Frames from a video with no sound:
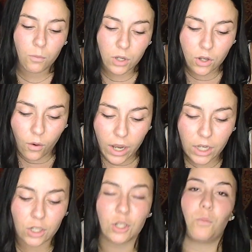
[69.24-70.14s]
When you go in
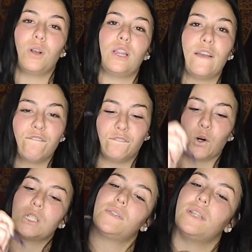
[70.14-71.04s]
here, you don't want to like
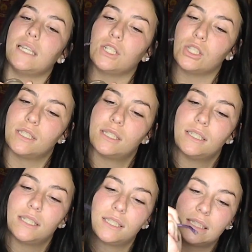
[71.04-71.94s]
forcefully just
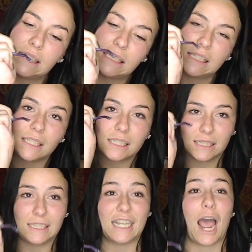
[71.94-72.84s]

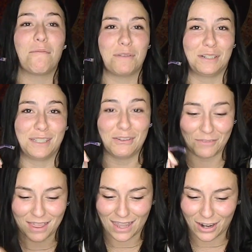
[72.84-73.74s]
dab yourself
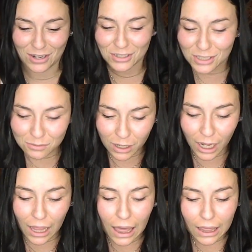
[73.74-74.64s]
in there. You just want
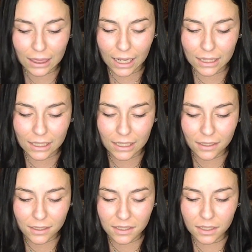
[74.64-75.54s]
to lightly
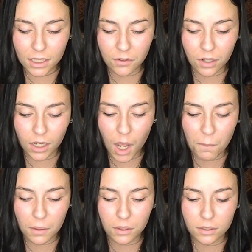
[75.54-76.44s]
give it a
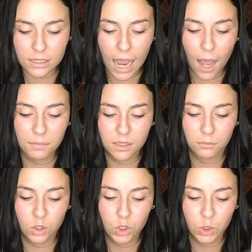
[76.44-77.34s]
couple little taps,
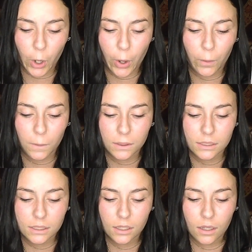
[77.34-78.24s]
some
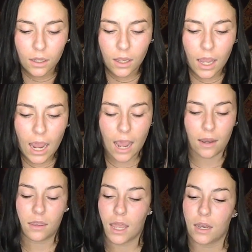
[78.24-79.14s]
strokes.
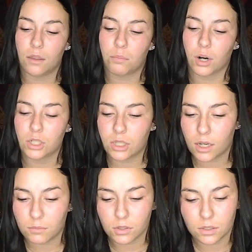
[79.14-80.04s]
And then the brush that
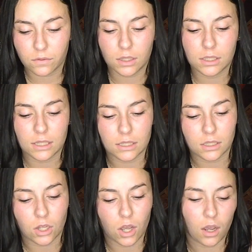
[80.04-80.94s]
I'm using for this is
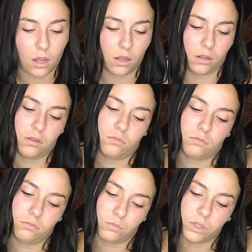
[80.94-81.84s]
uh,
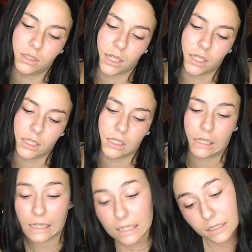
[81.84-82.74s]
Real
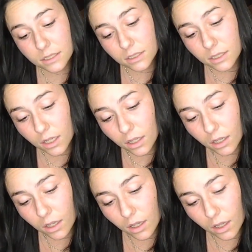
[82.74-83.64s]
Techniques
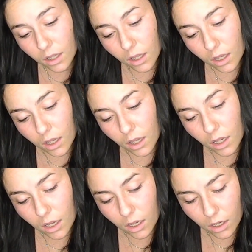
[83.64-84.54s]

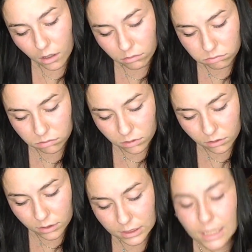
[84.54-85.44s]

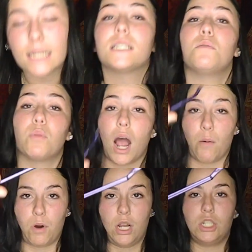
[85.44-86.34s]
uh, slanted brow
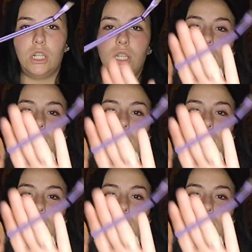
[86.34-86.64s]
brush. And it